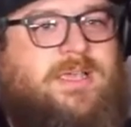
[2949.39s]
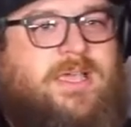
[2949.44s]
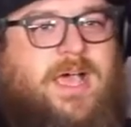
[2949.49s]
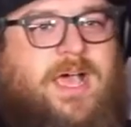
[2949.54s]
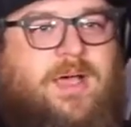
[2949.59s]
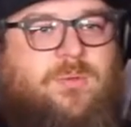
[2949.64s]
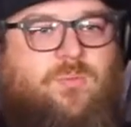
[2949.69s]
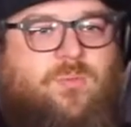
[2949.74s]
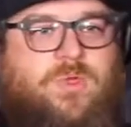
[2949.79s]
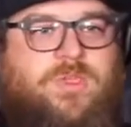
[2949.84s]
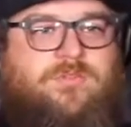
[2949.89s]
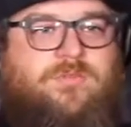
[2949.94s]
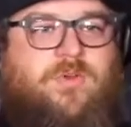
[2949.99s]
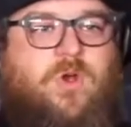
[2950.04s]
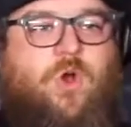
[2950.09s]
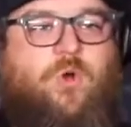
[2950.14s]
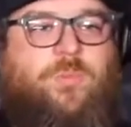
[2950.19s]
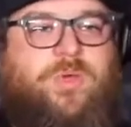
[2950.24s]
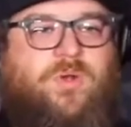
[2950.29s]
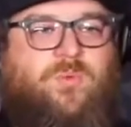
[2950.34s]
Um, we've
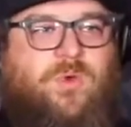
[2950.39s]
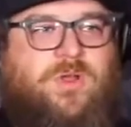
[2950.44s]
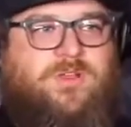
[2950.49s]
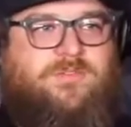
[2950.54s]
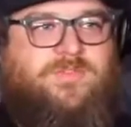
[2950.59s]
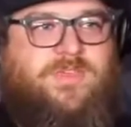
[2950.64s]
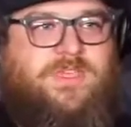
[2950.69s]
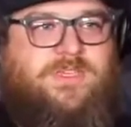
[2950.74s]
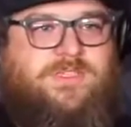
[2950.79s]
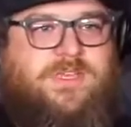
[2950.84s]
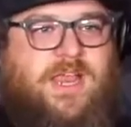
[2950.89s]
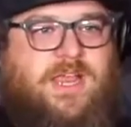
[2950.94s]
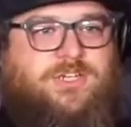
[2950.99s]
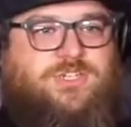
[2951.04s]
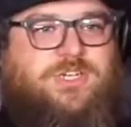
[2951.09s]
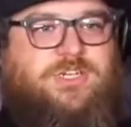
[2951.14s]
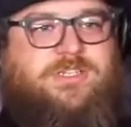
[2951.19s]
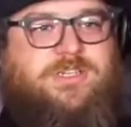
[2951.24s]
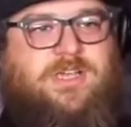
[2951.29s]
opened one of these and actually